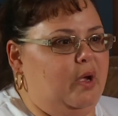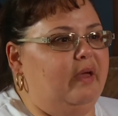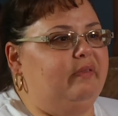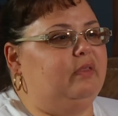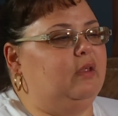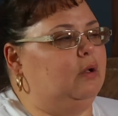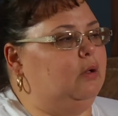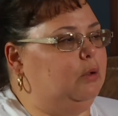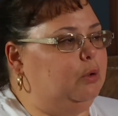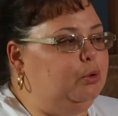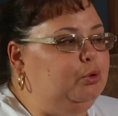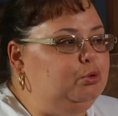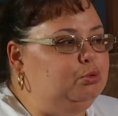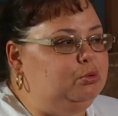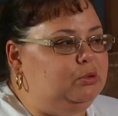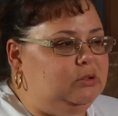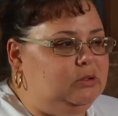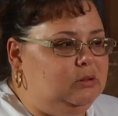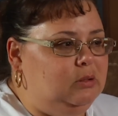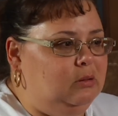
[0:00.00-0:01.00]
have to
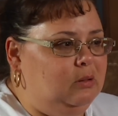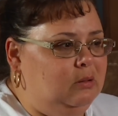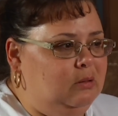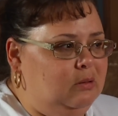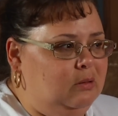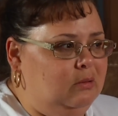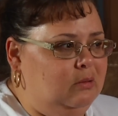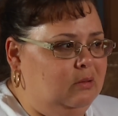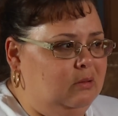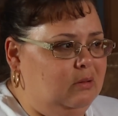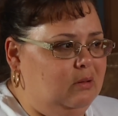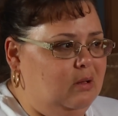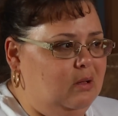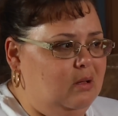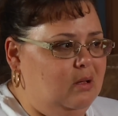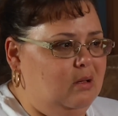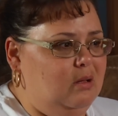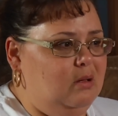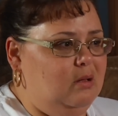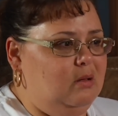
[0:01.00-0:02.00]
lose
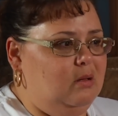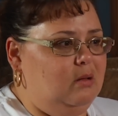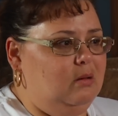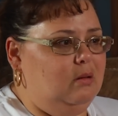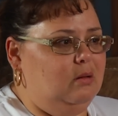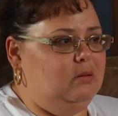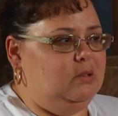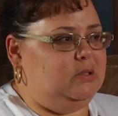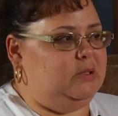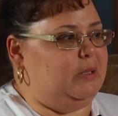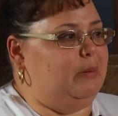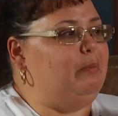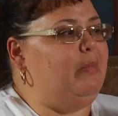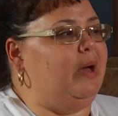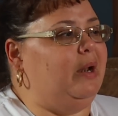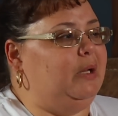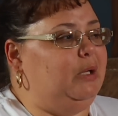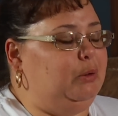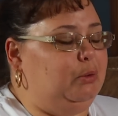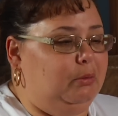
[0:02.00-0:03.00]

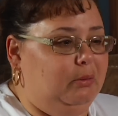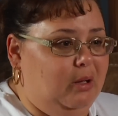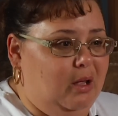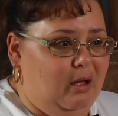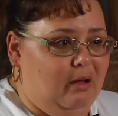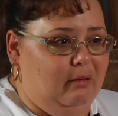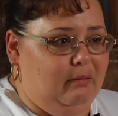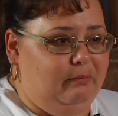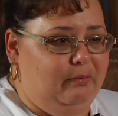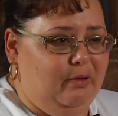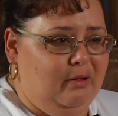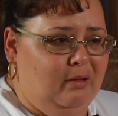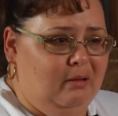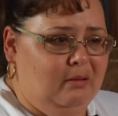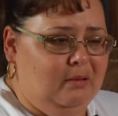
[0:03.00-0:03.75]
somebody you love.